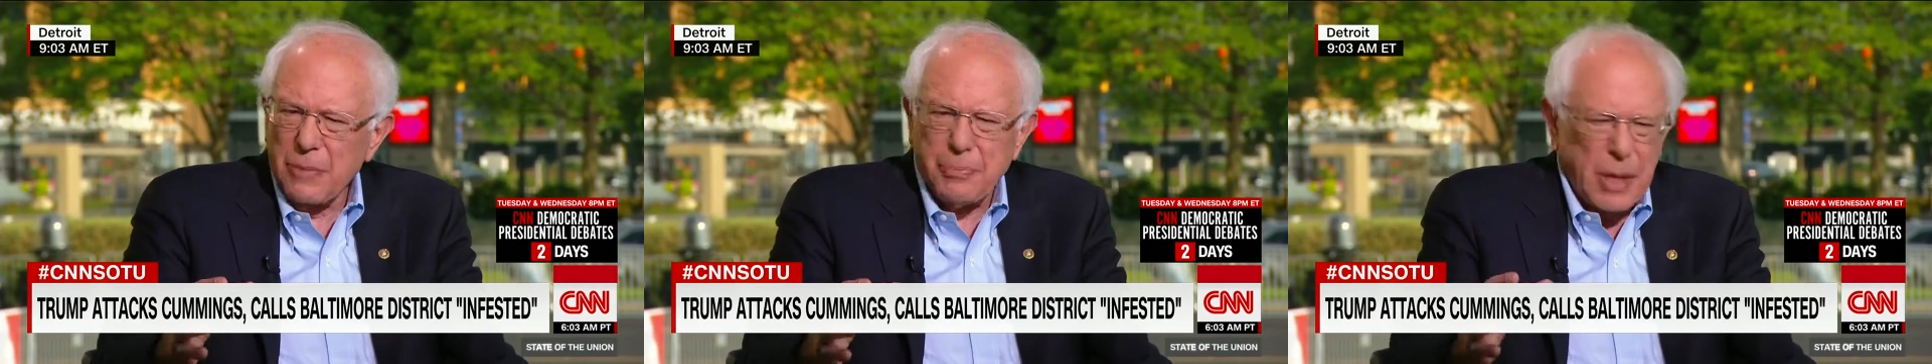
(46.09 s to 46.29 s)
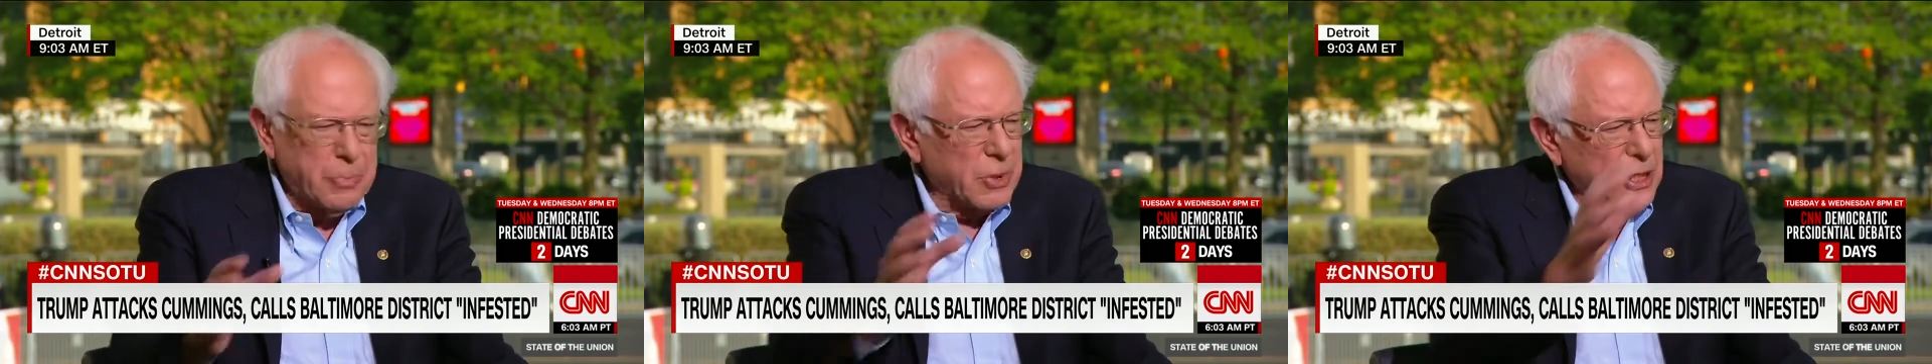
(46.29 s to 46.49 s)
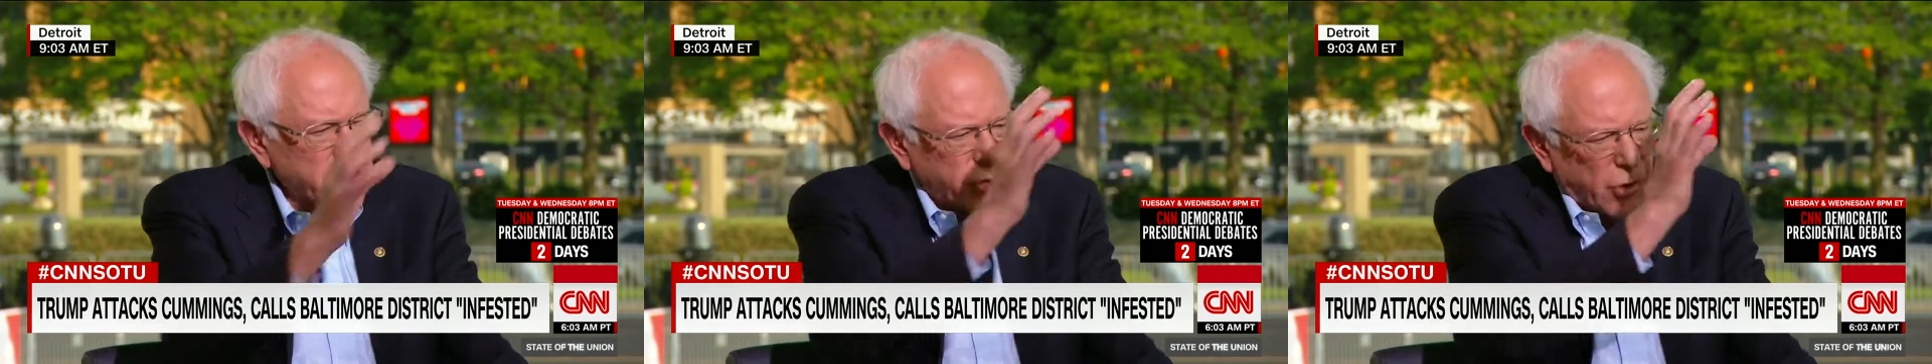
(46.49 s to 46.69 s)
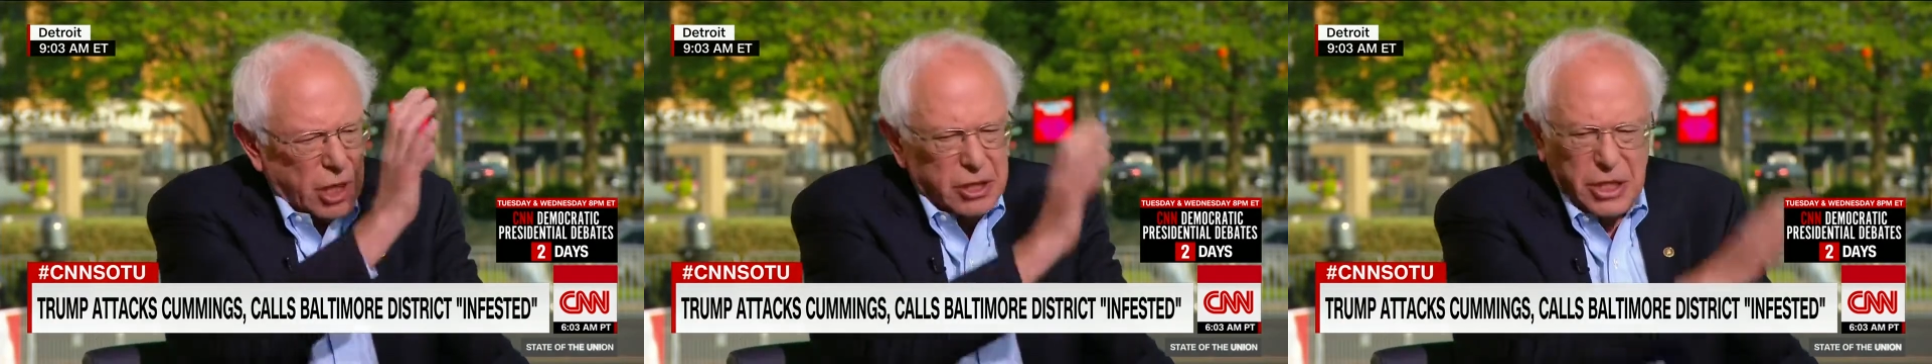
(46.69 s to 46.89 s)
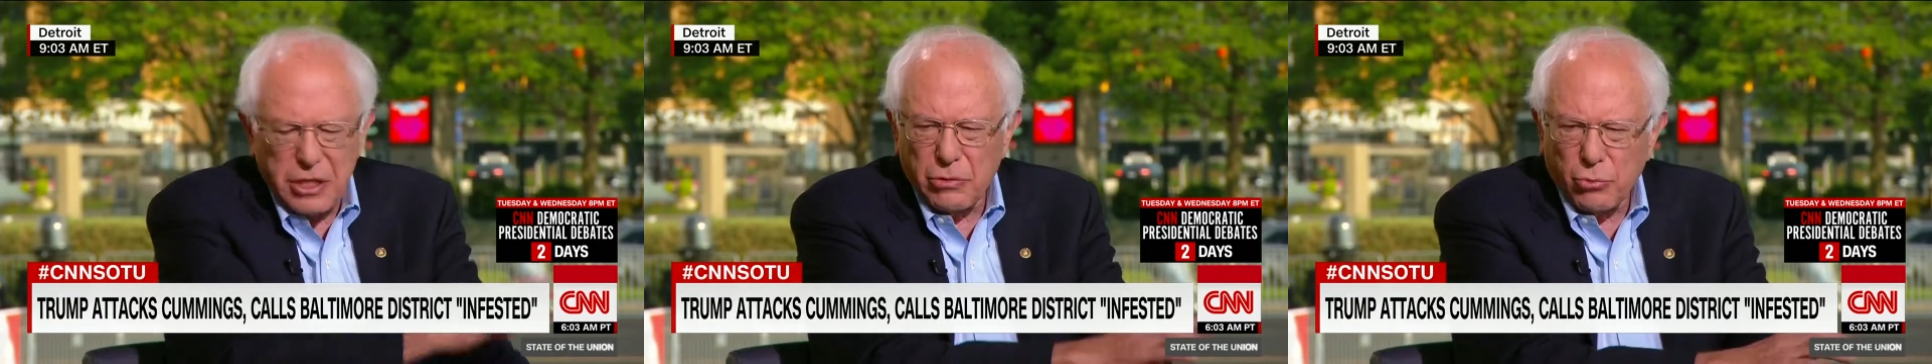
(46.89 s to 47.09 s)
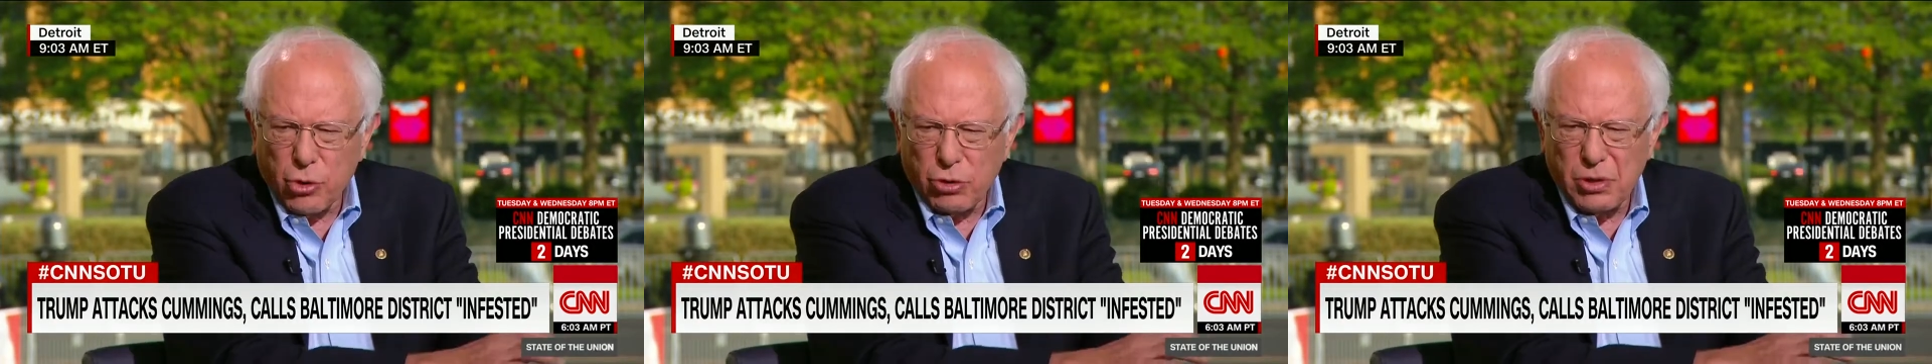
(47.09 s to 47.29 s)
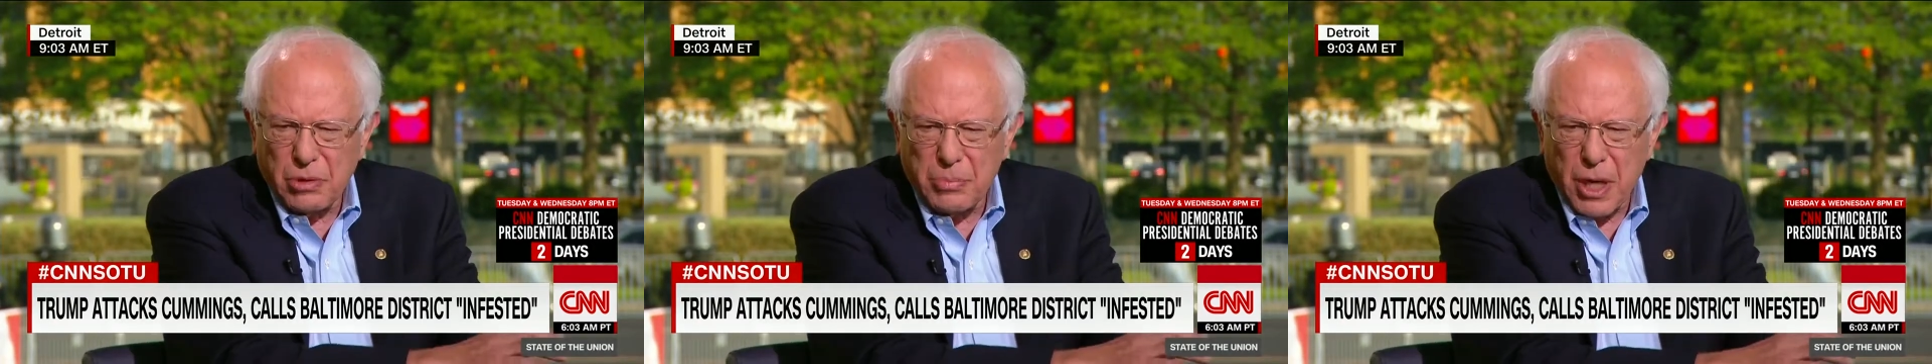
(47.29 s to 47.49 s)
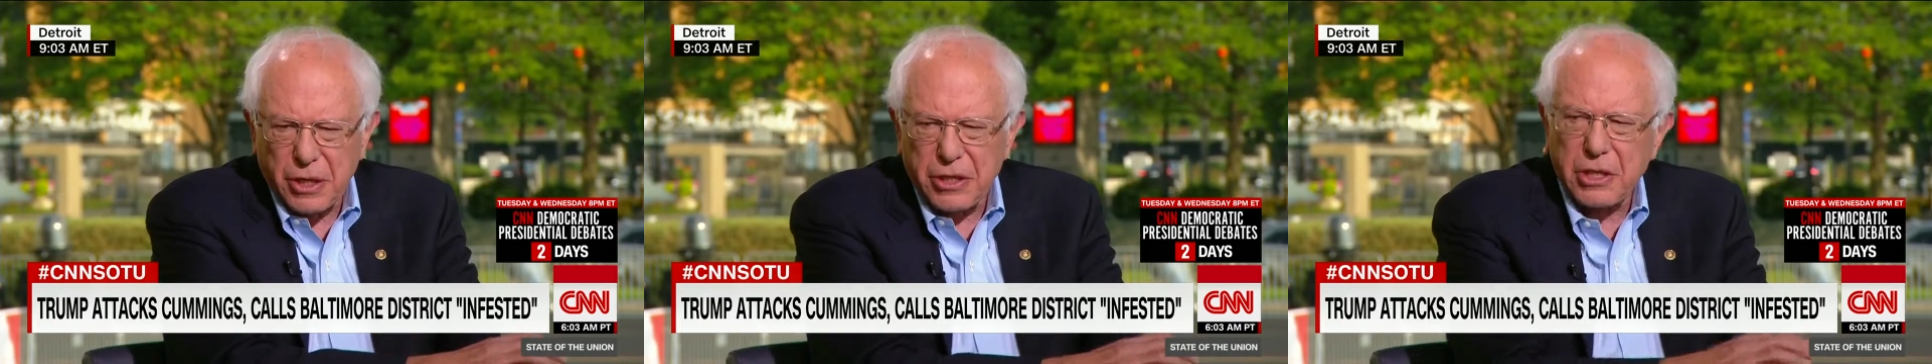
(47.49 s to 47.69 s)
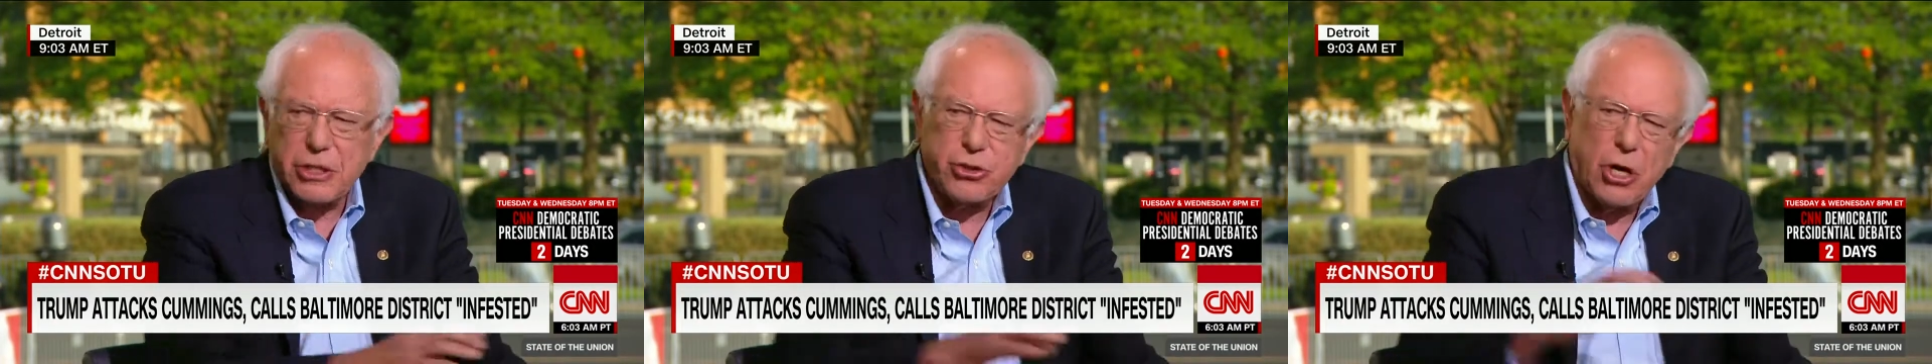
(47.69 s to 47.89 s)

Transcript: and people are struggling in rural America,